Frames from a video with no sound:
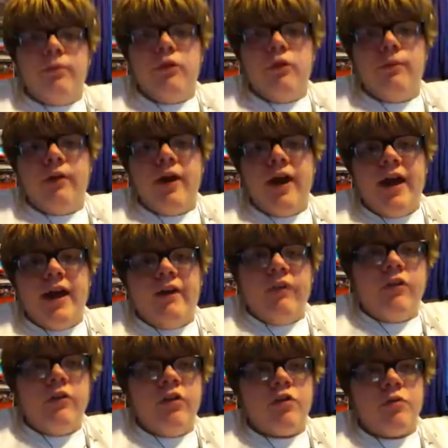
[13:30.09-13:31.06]

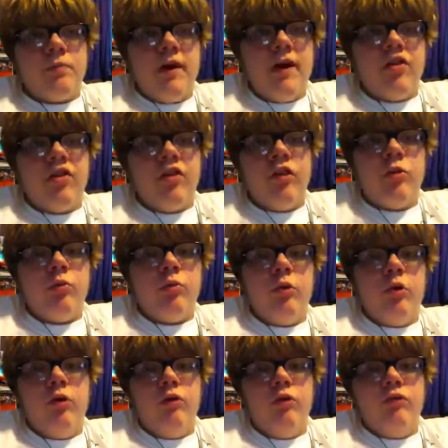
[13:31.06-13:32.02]
brand. His presence
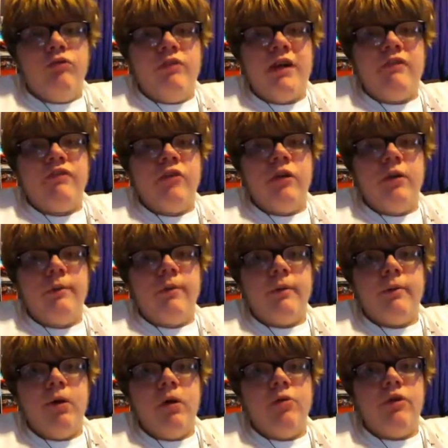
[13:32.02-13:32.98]
will definitely
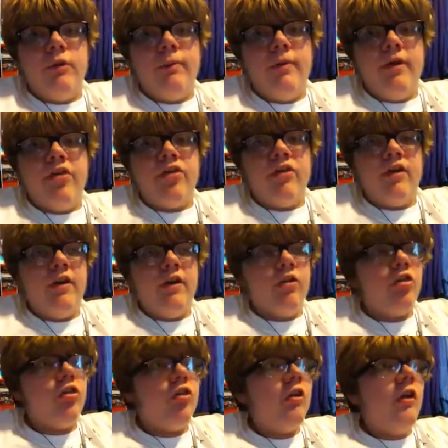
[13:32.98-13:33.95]
promote the
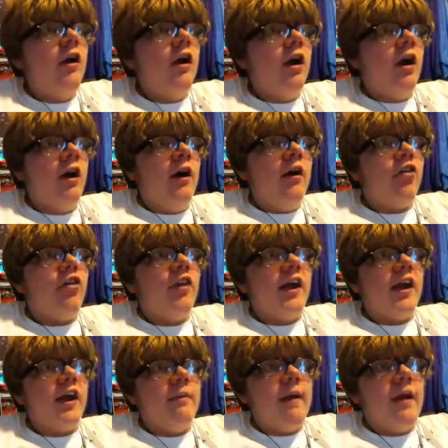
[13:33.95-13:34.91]
business. Honestly, I
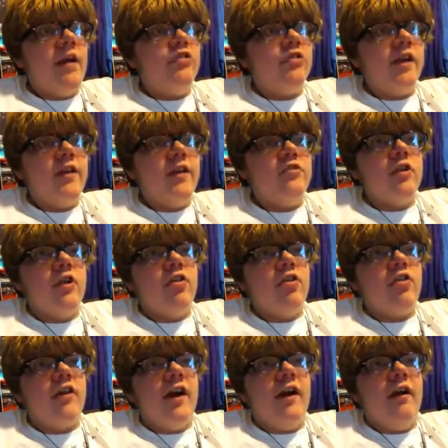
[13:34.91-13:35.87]
can imagine AJ
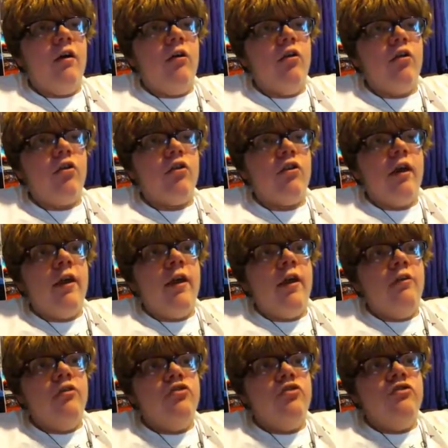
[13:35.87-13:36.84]
Styles,
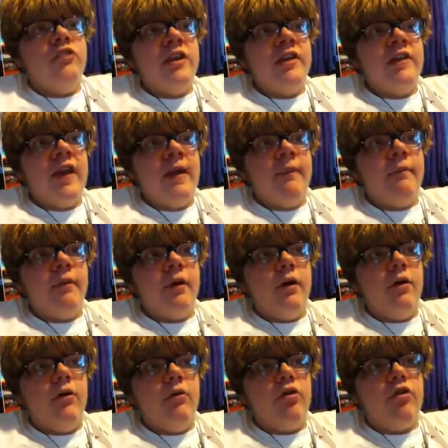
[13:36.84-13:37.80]
Dean
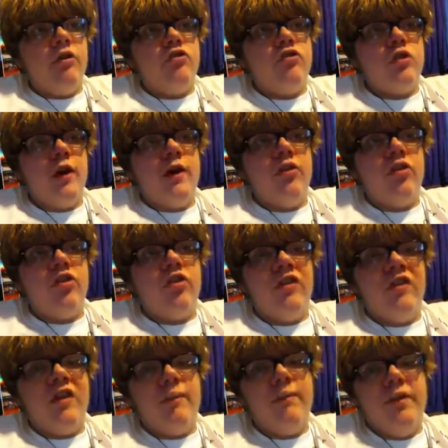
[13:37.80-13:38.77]
Ambrose, and John
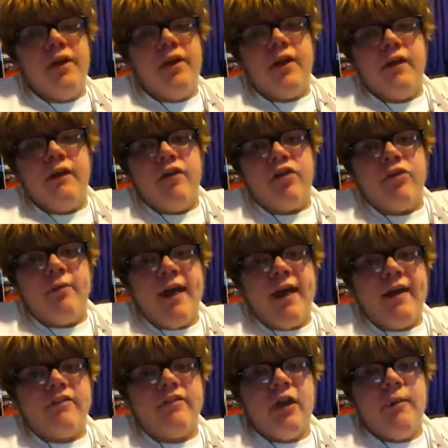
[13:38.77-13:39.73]
Cena being on the
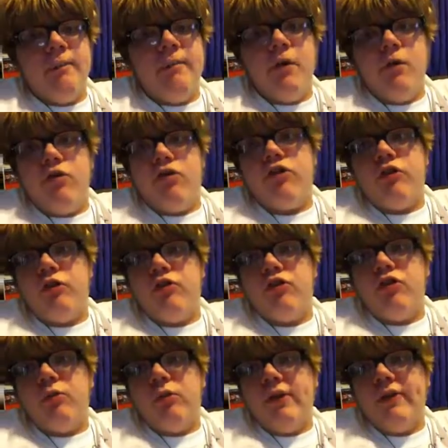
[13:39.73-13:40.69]
SmackDown posters
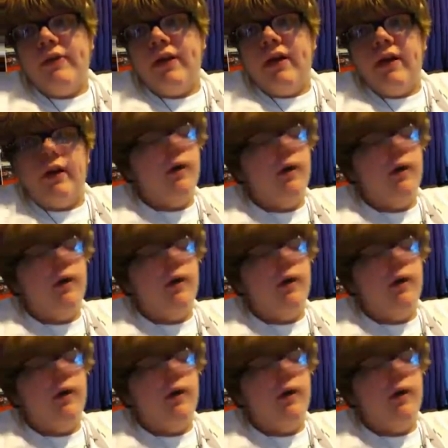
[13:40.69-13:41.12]
and whatnot.